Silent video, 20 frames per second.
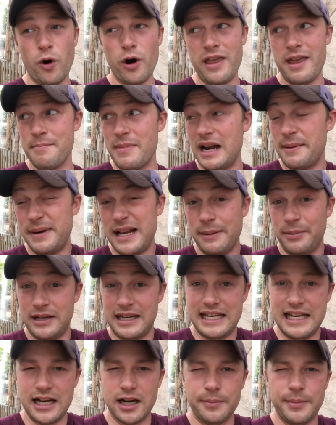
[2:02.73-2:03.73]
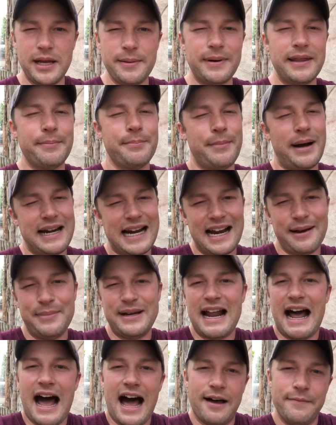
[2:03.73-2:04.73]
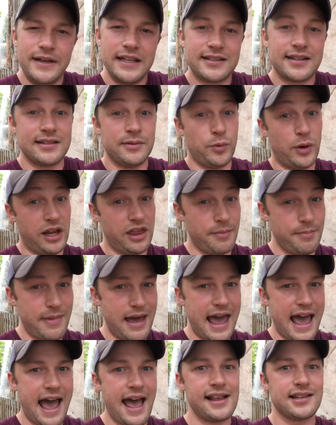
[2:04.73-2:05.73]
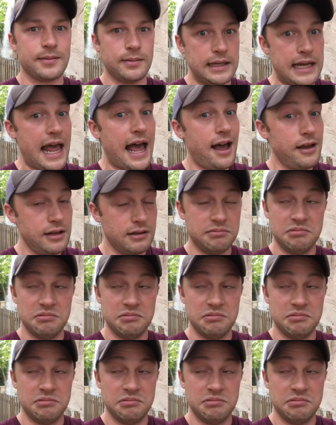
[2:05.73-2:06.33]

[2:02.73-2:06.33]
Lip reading: they might have been able to hear me, but it might not have been obvious because I'm wearing the mask. But now you